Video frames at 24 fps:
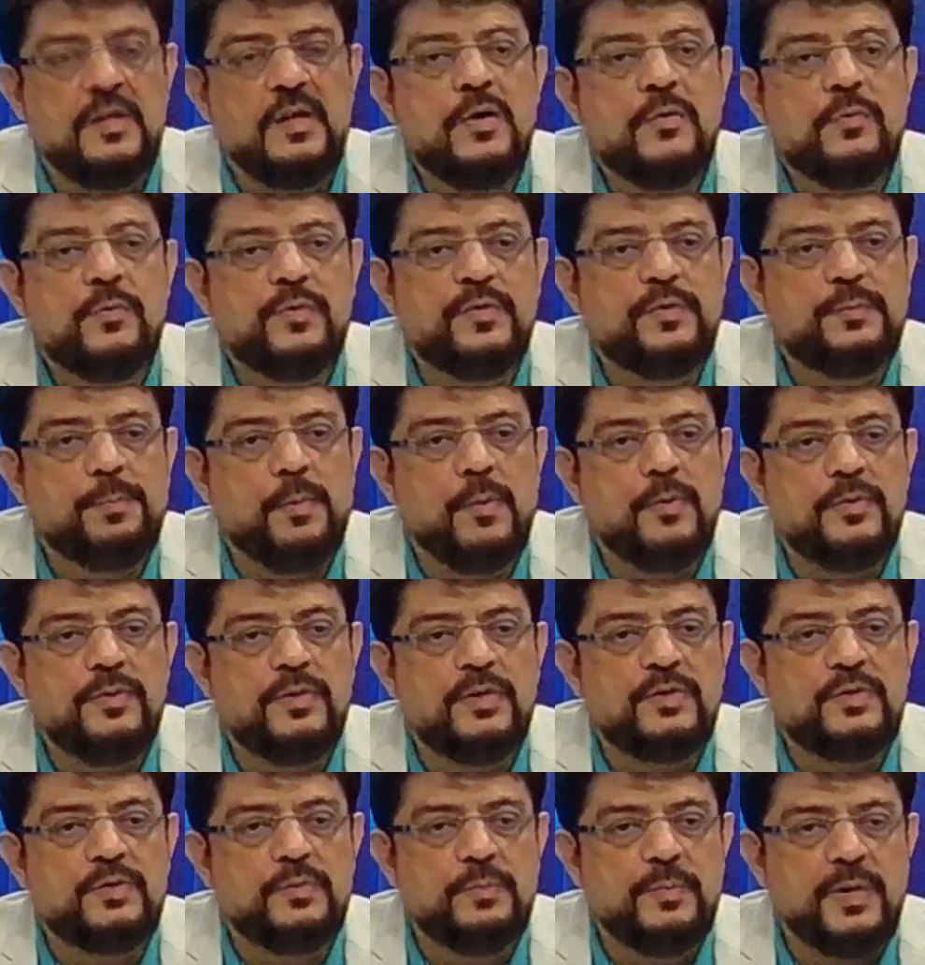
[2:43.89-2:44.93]

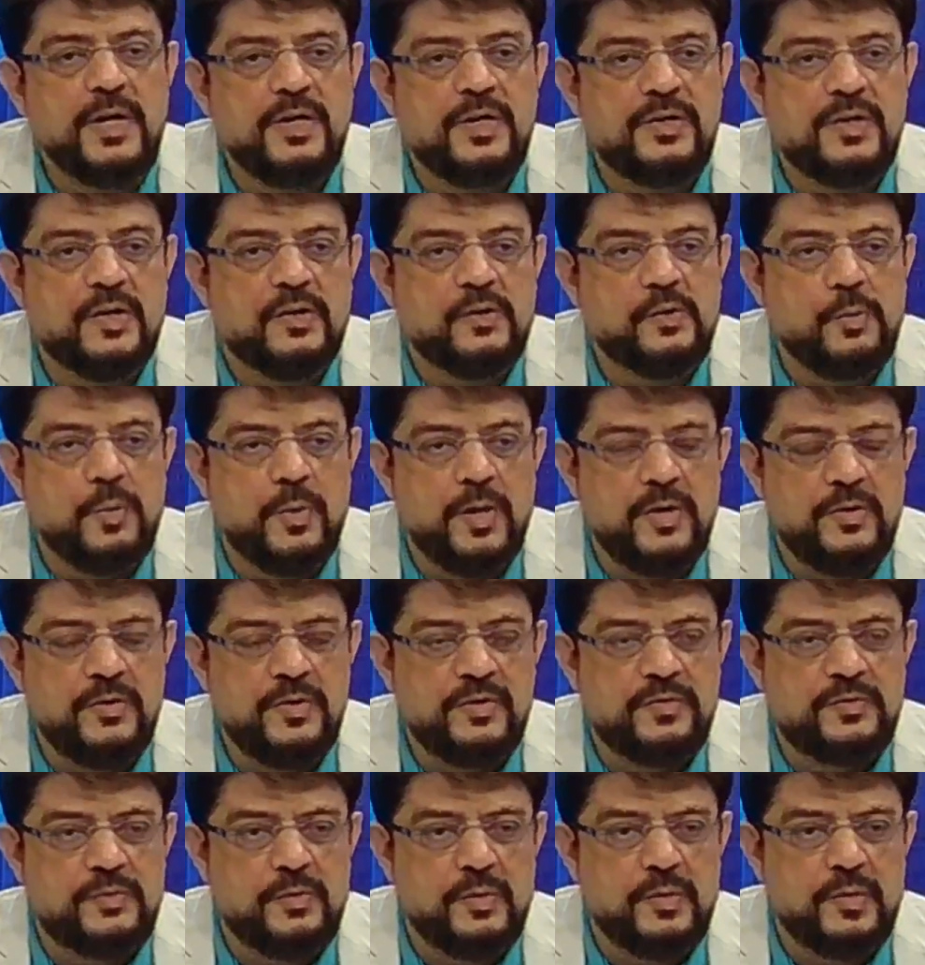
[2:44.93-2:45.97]
responding to media
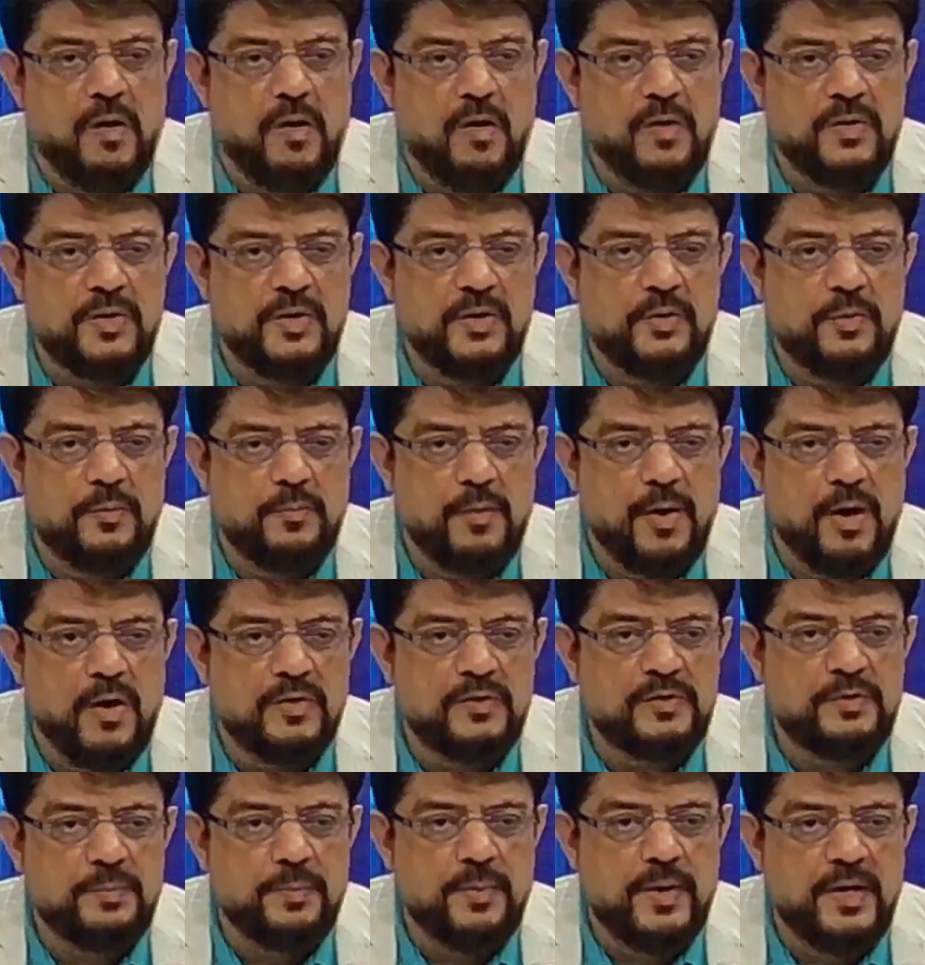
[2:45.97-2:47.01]
queries regarding
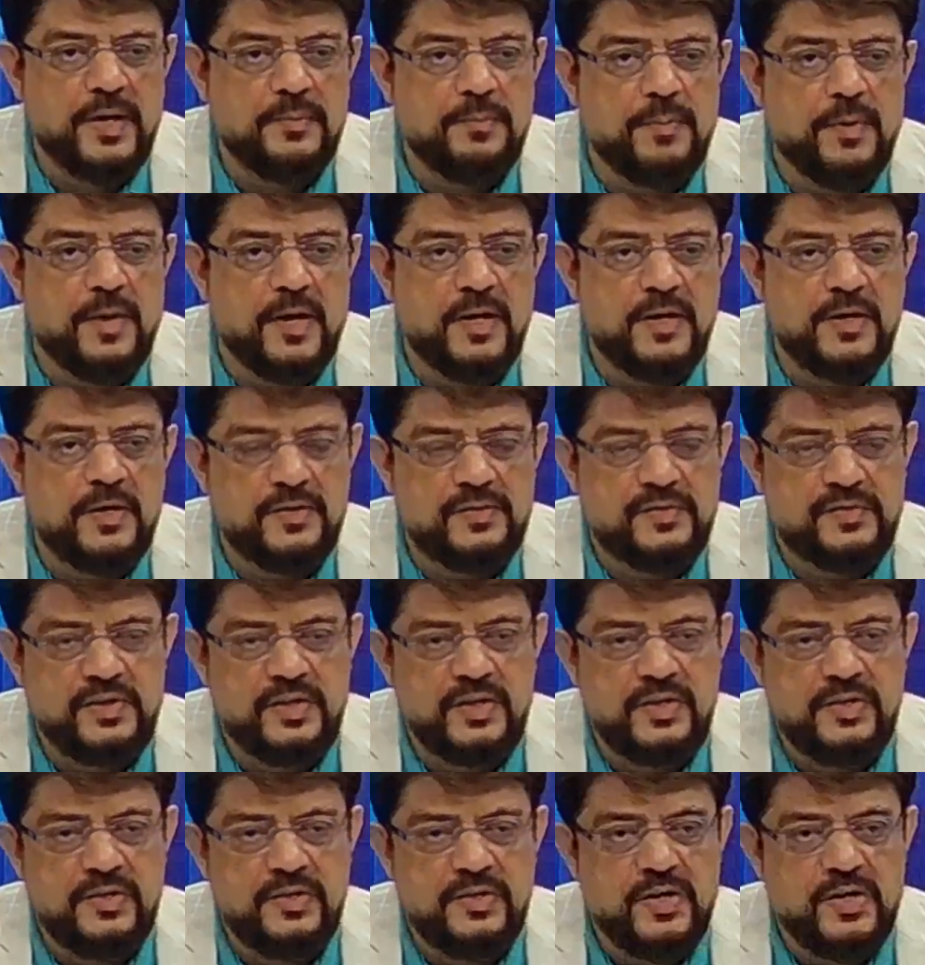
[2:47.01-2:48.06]
remarks made by a
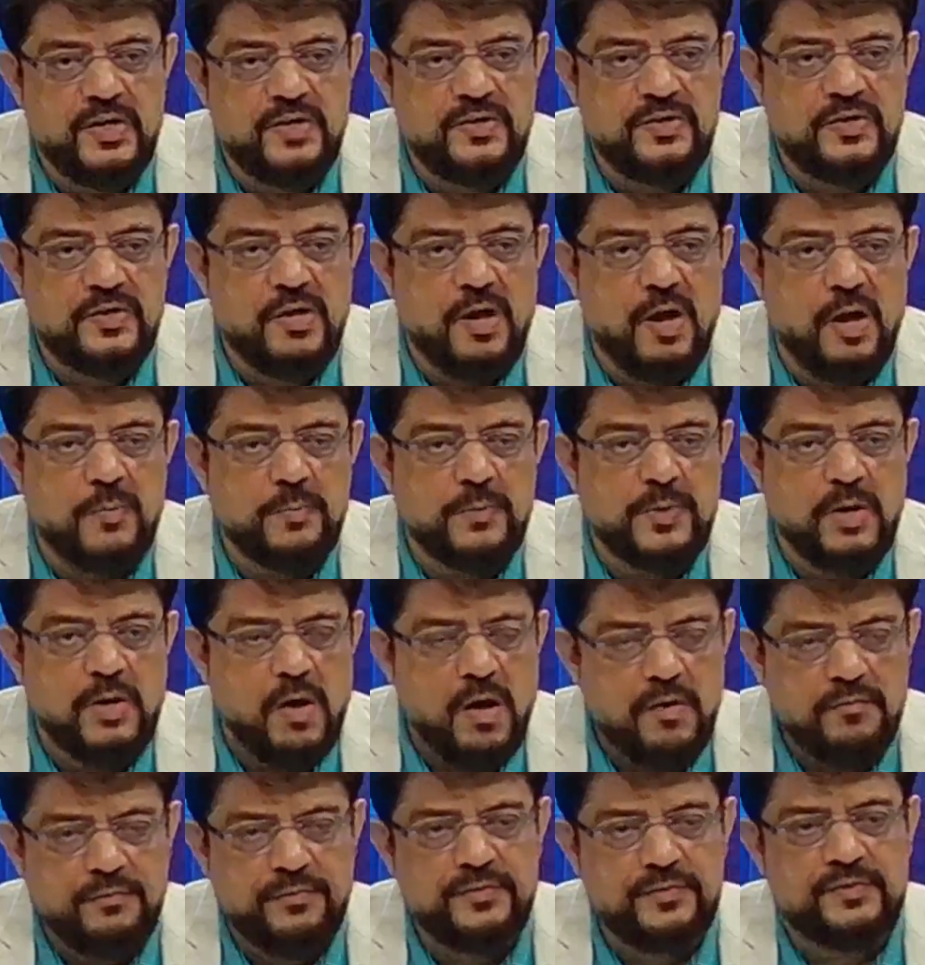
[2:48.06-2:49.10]
senior Indian Army
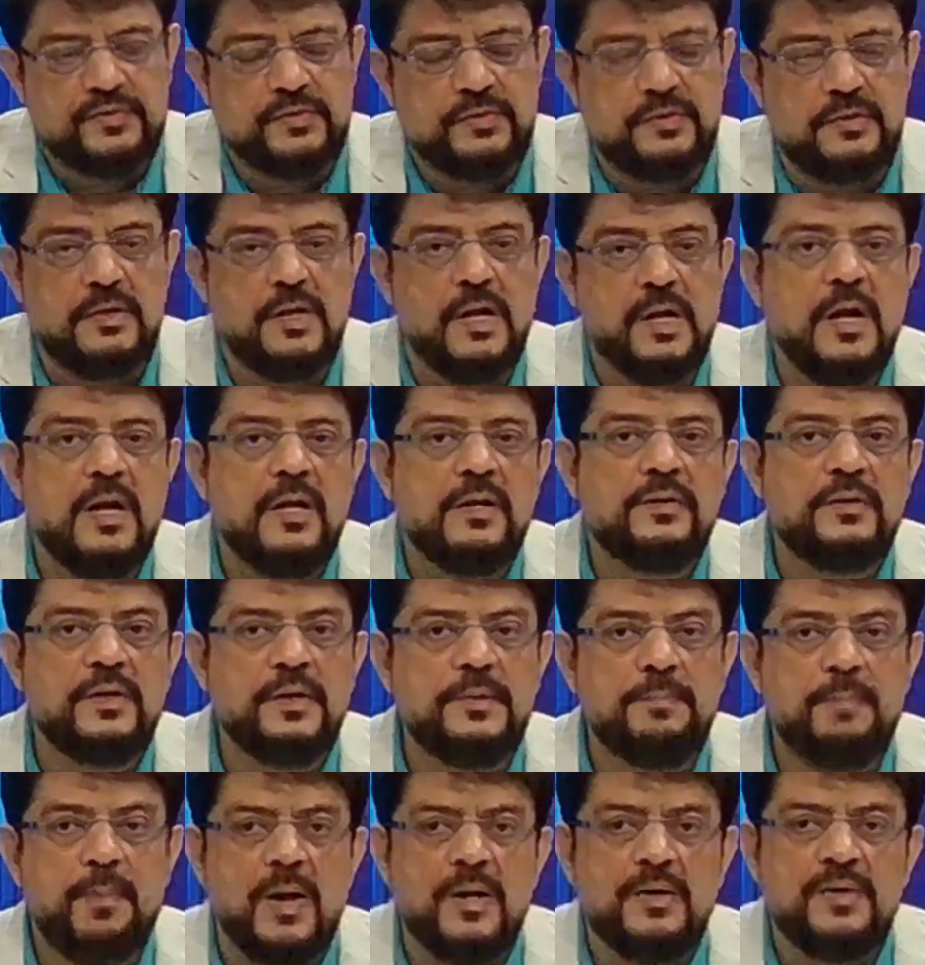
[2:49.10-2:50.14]
officer
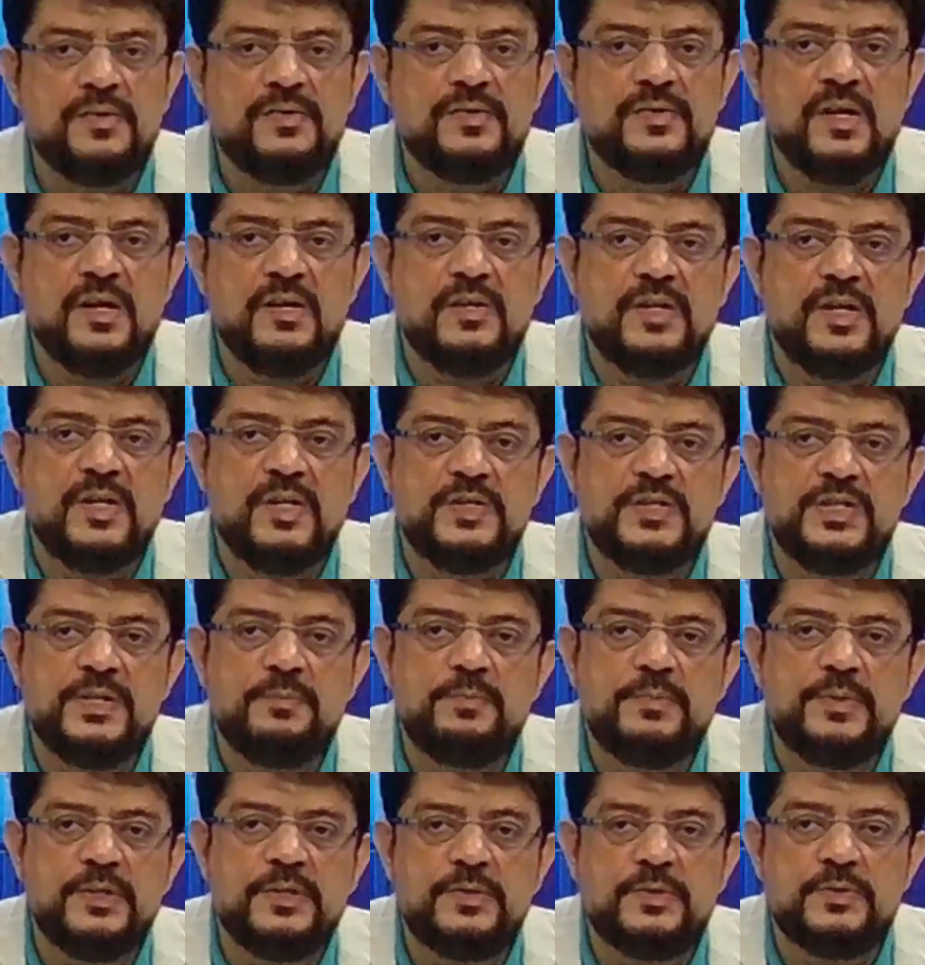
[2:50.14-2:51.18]
that Pakistan
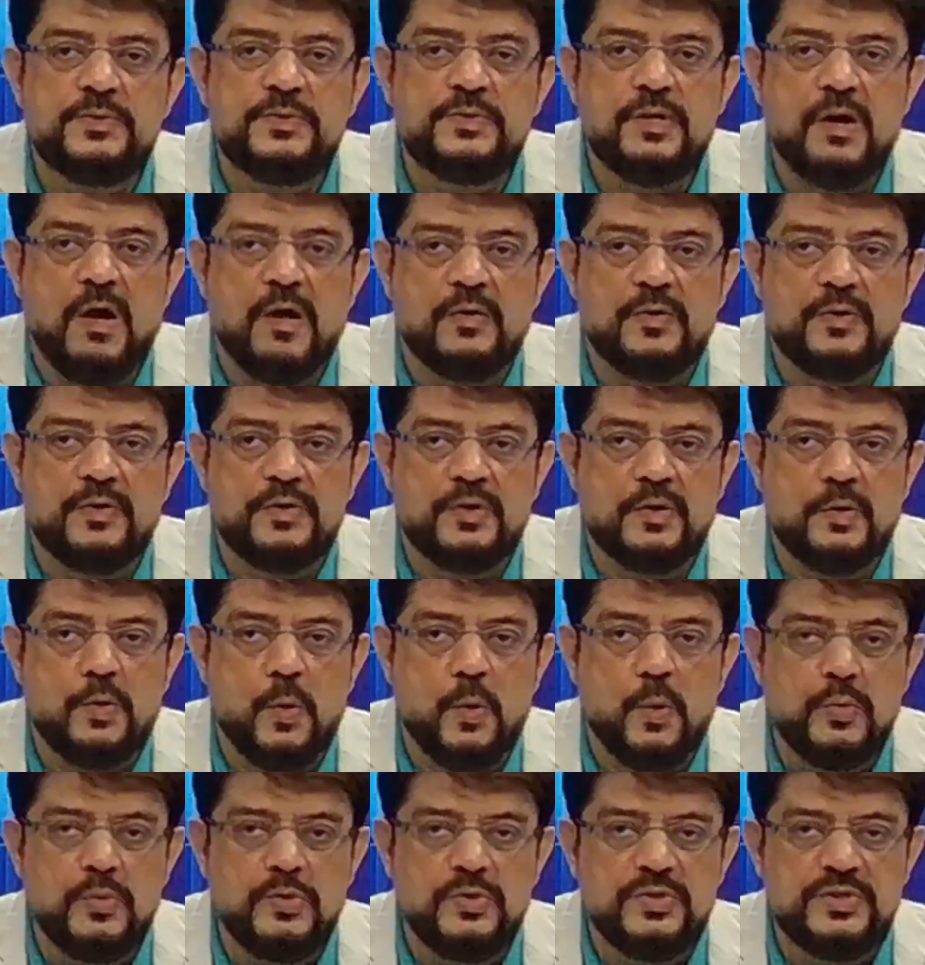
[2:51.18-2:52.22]
attempted to target the
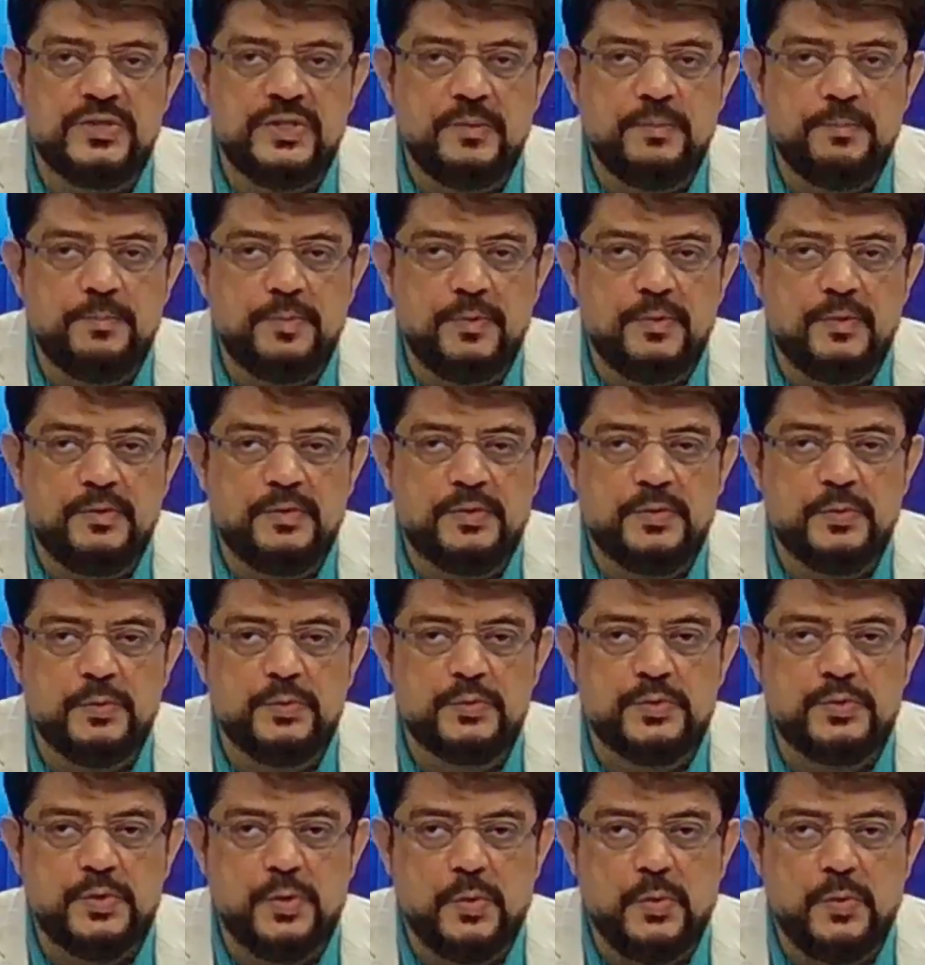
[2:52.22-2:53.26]
Golden Temple through
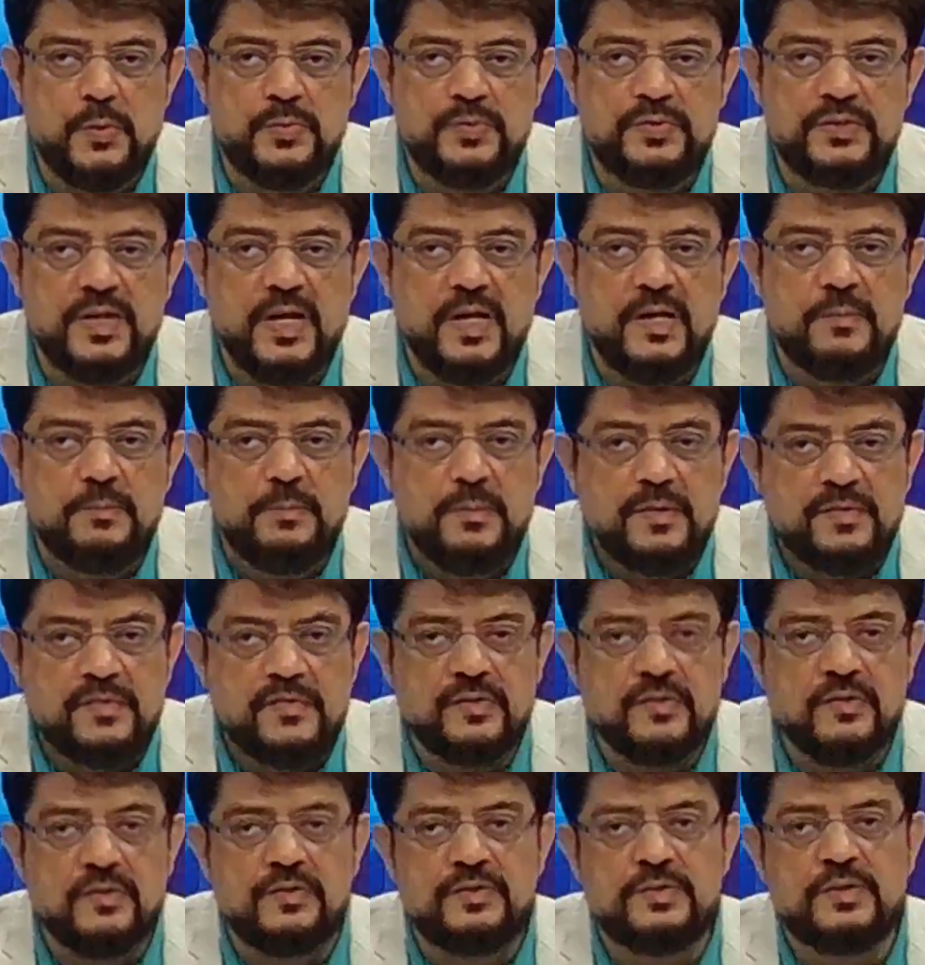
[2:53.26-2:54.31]
drones and
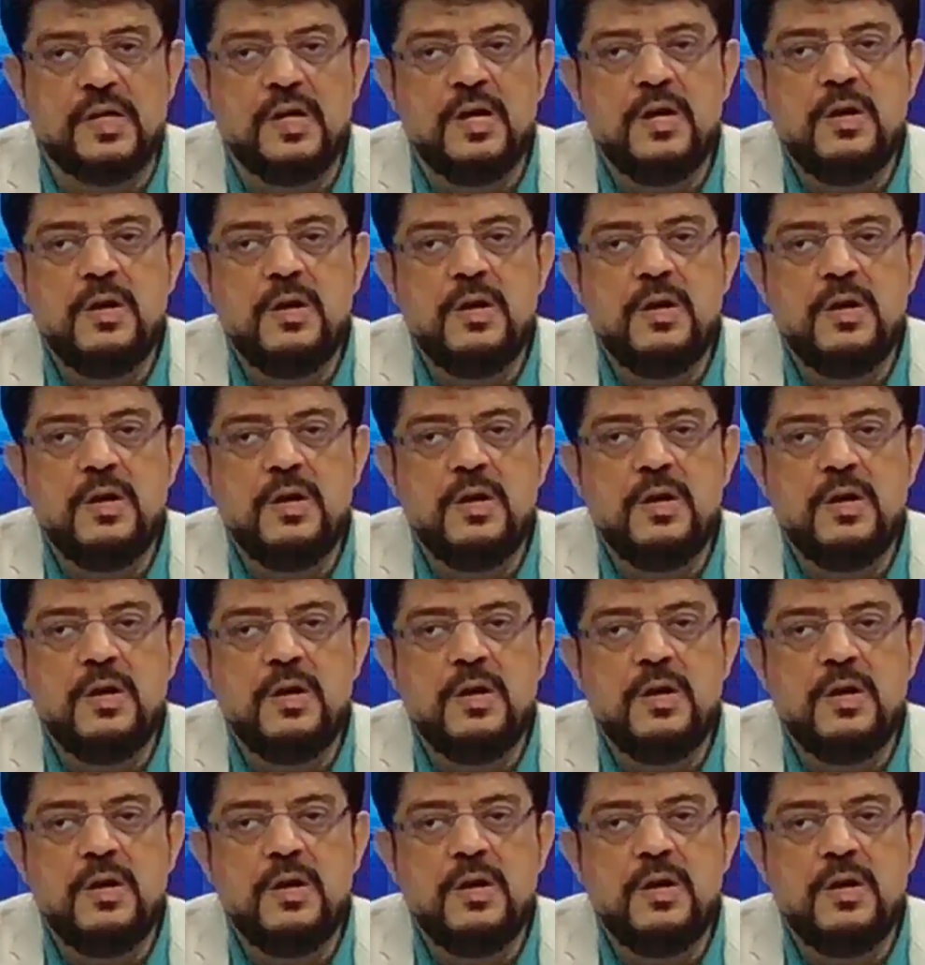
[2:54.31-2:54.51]
missiles